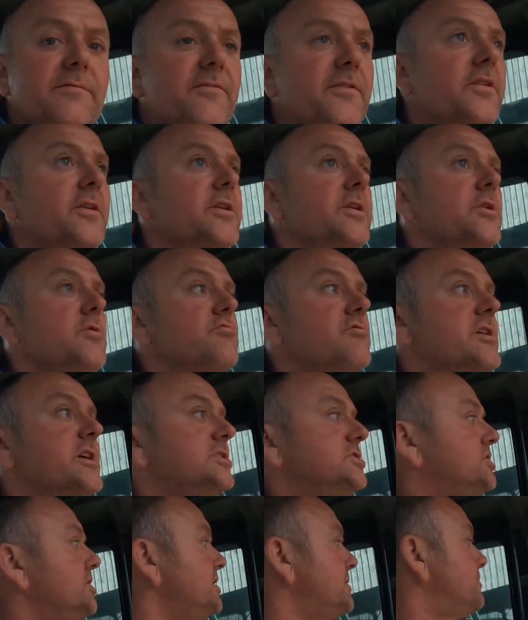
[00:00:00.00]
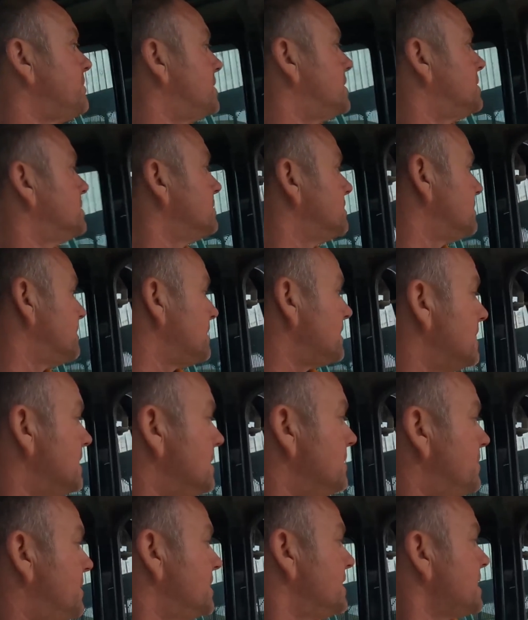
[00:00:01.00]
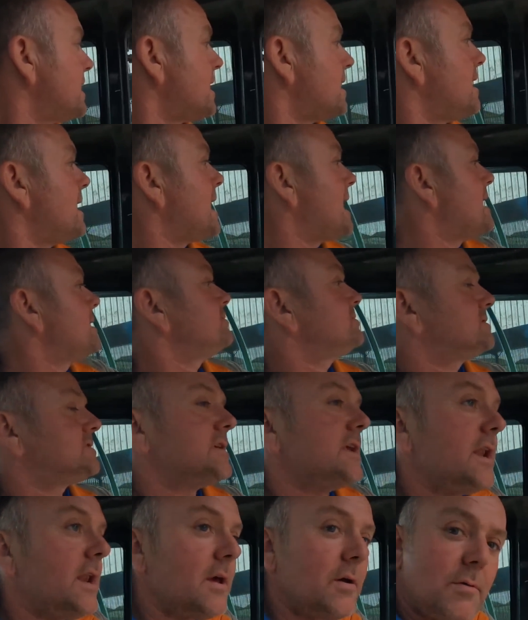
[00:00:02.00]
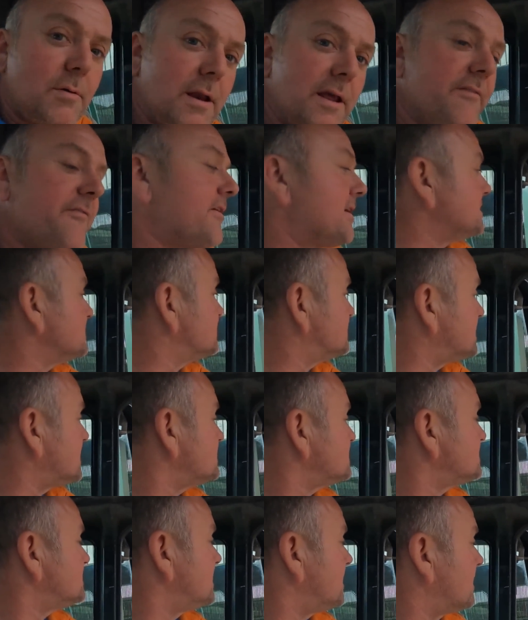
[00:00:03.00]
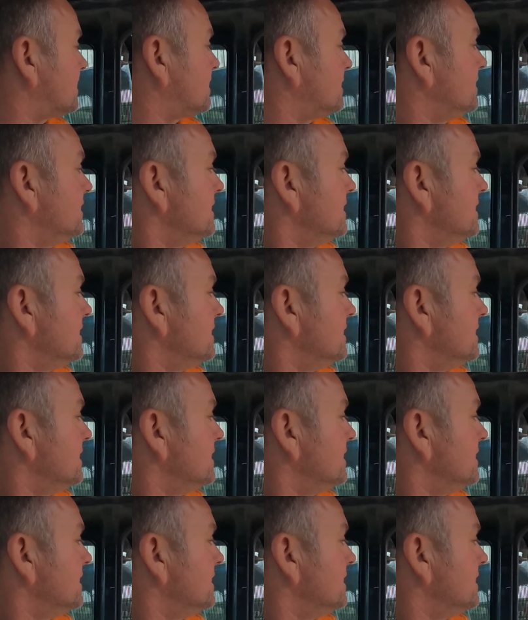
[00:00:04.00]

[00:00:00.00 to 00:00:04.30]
for the new regime. But yeah, absolutely fantastic